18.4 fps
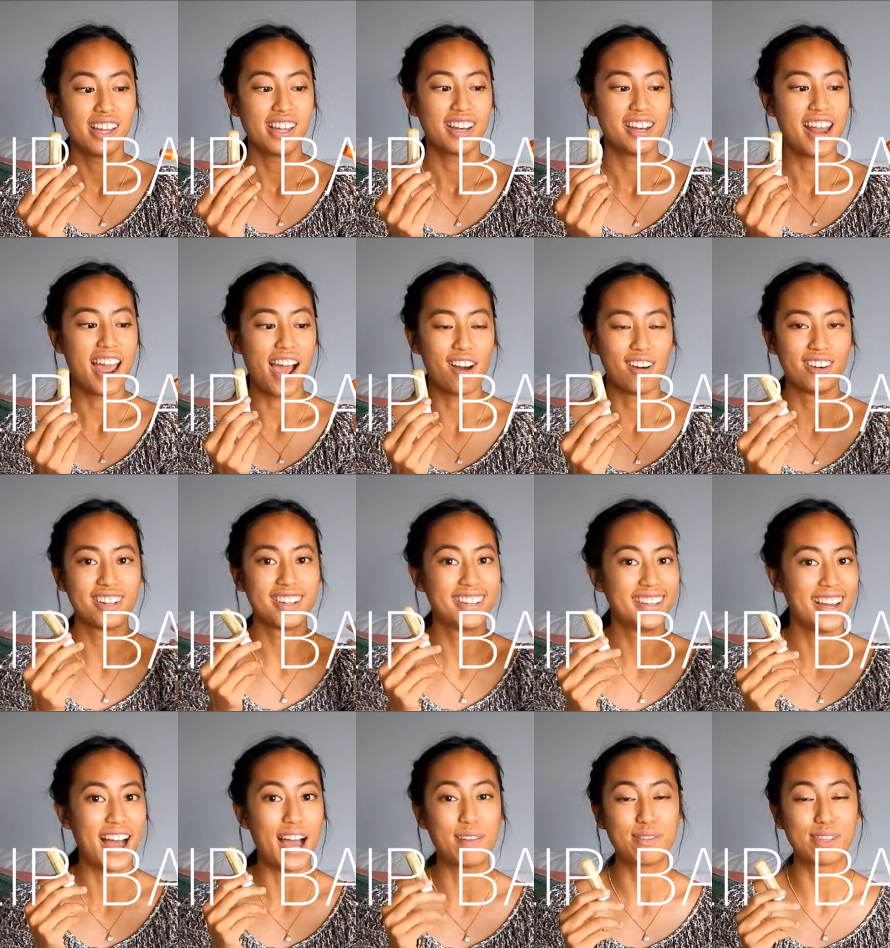Now,
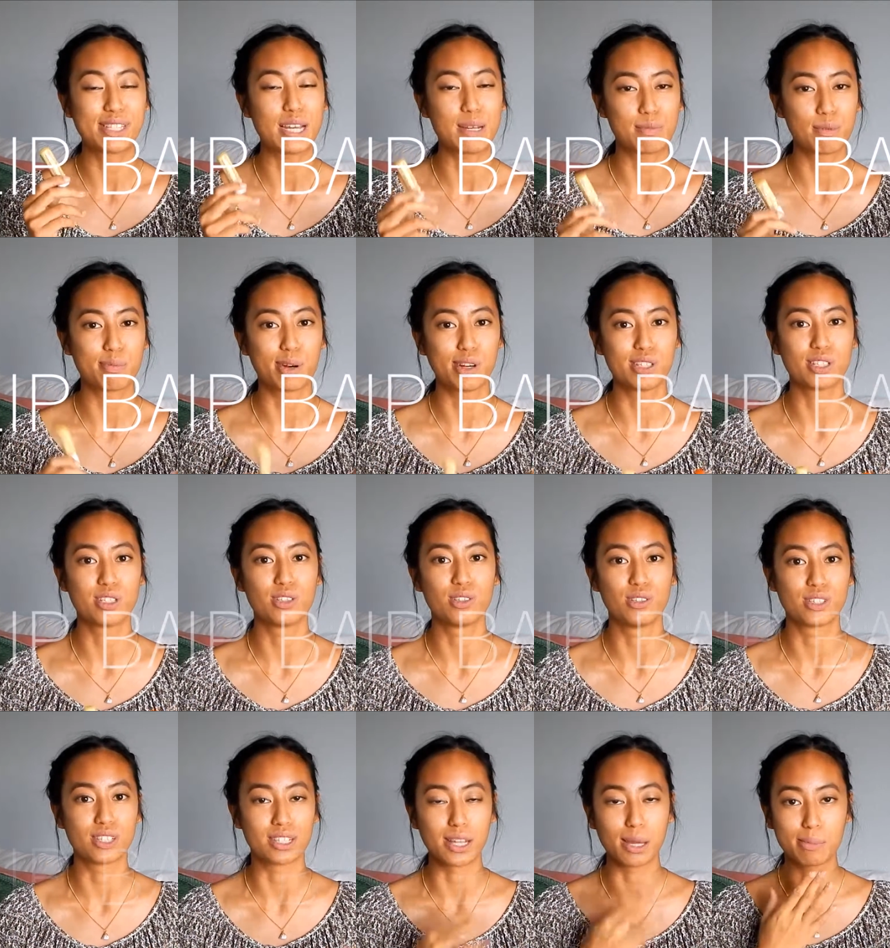I'm the type of person
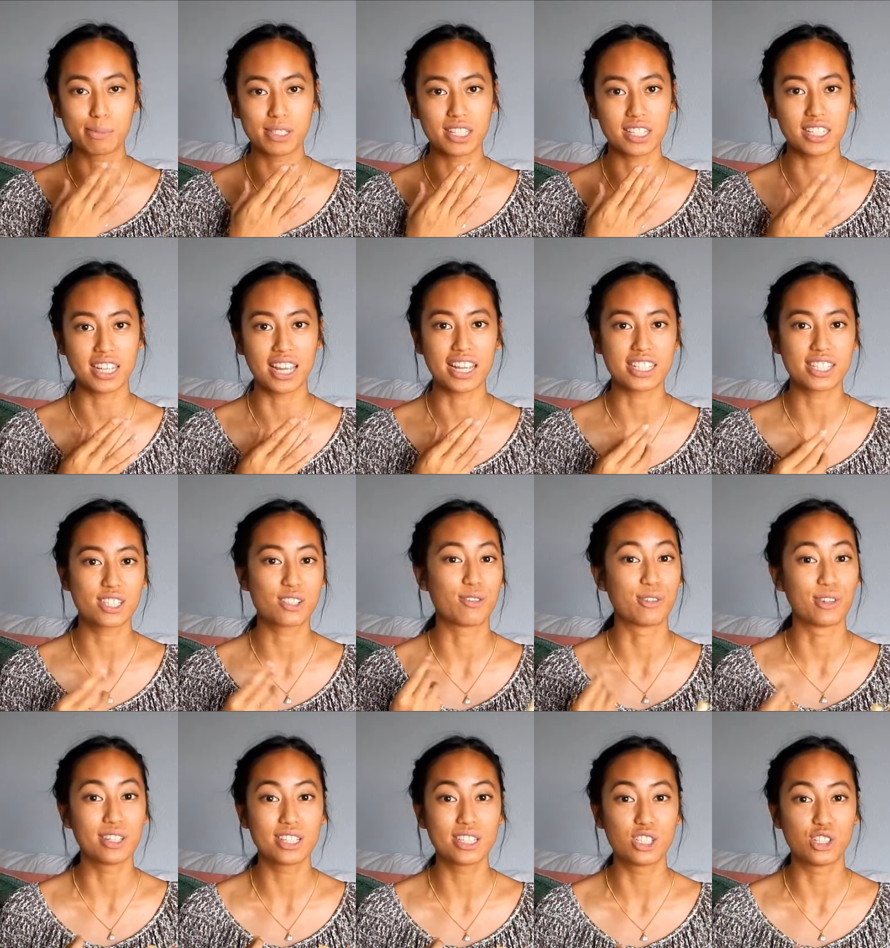whose lips gets
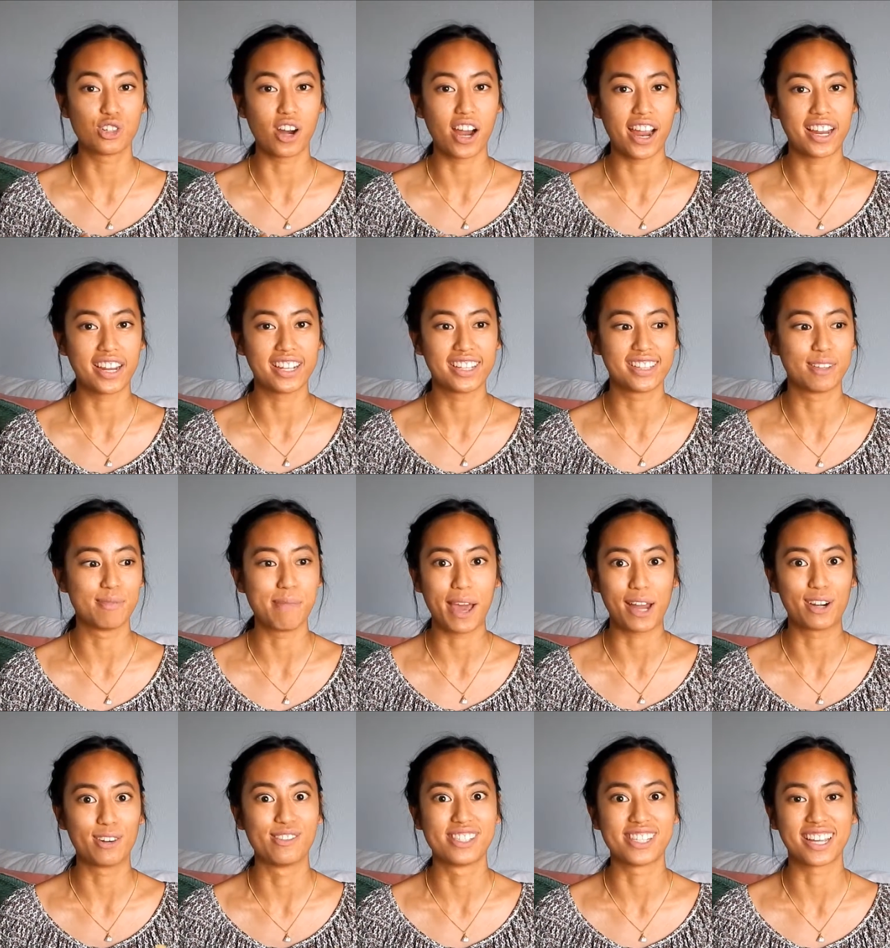really dry in the
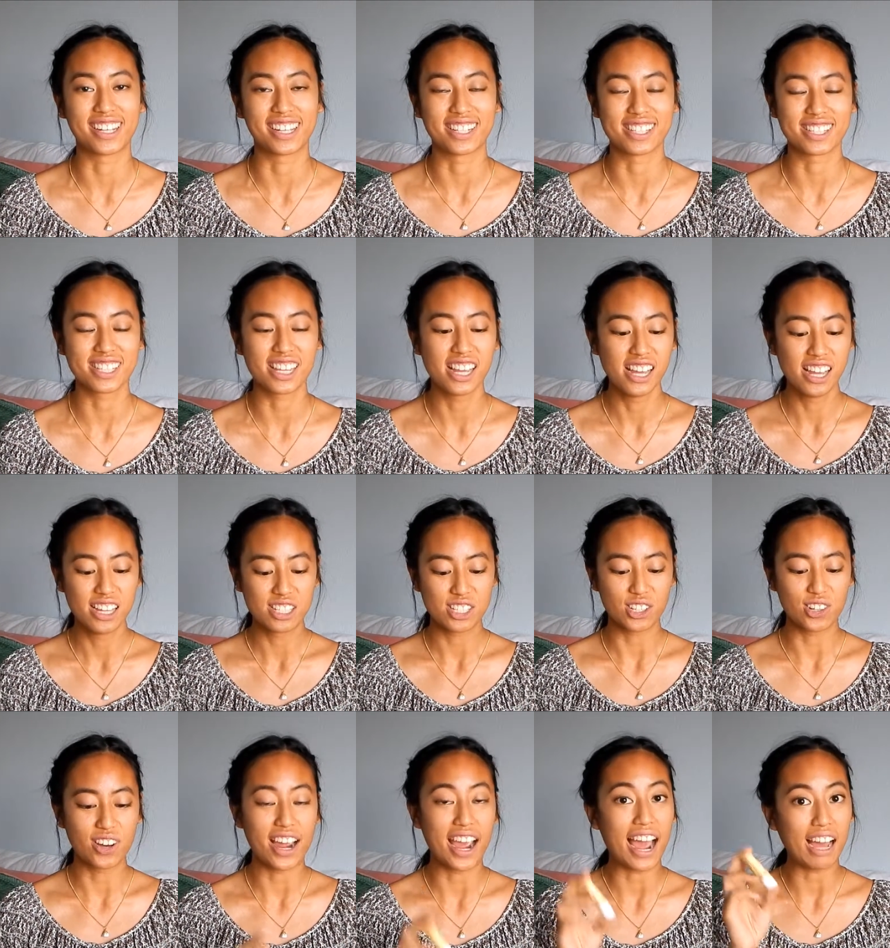matter of seconds,
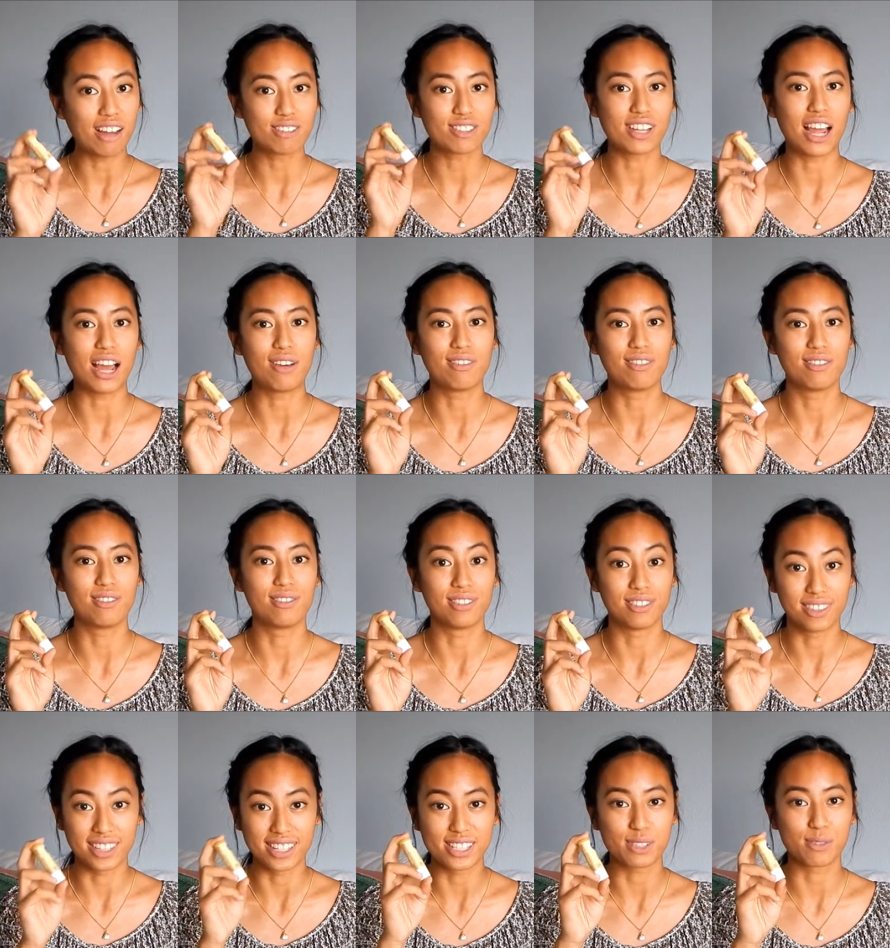so I have to have
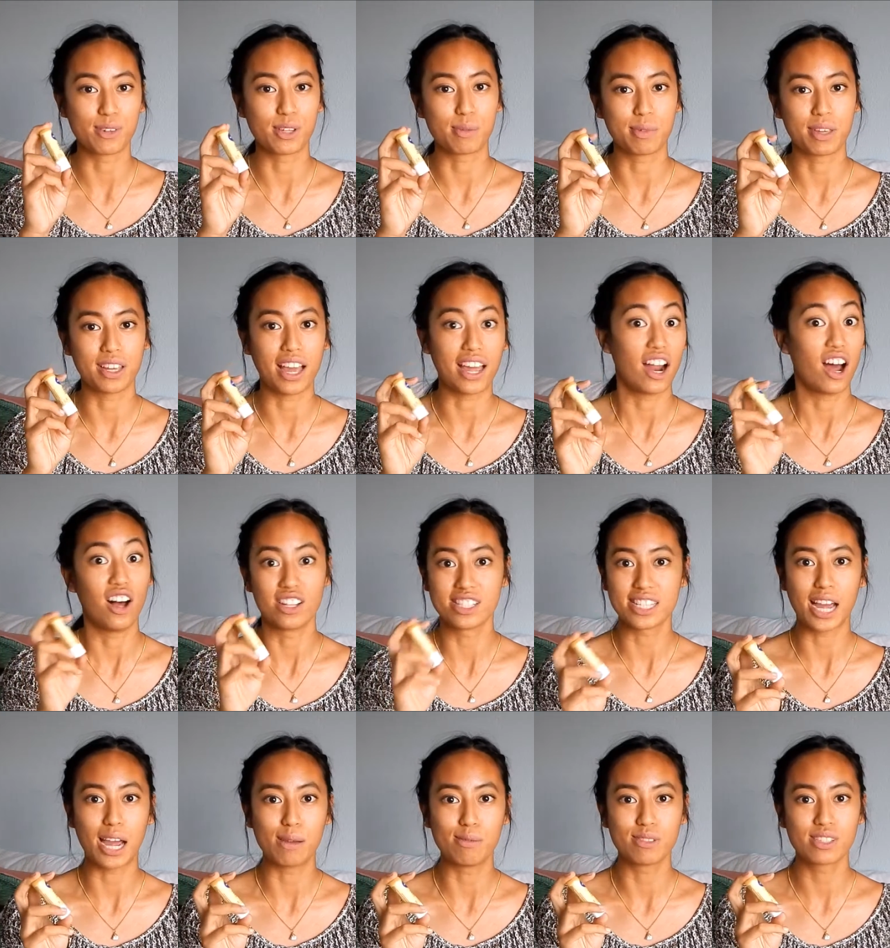this with me at all
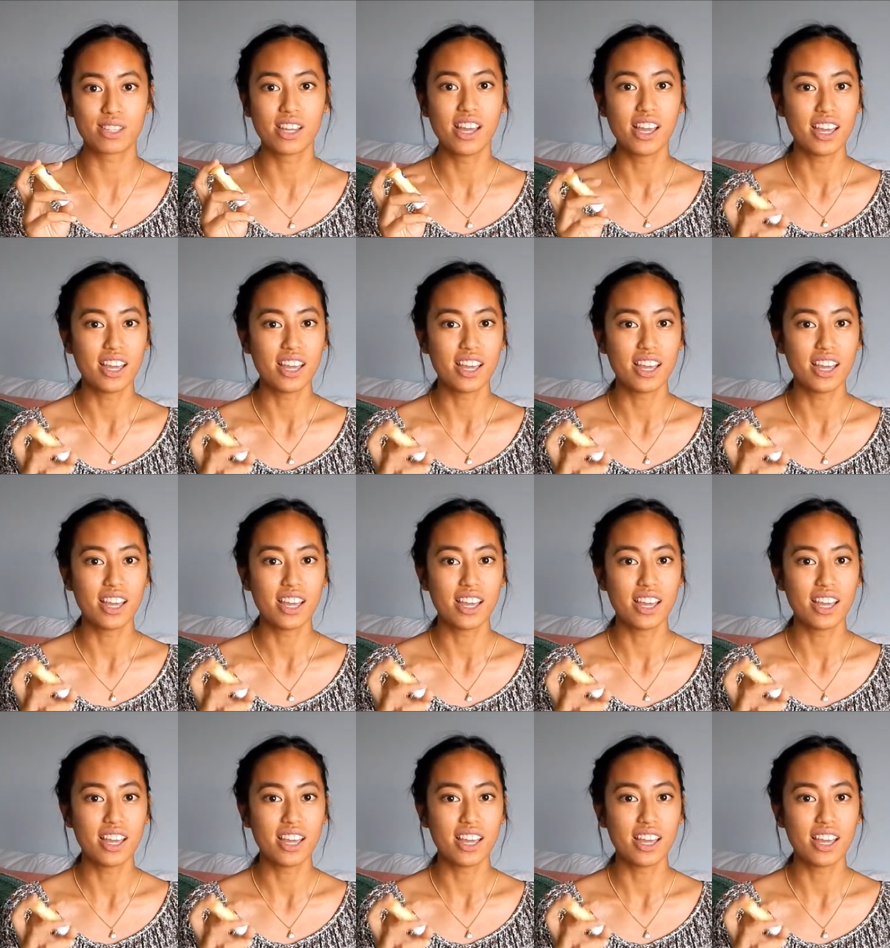times.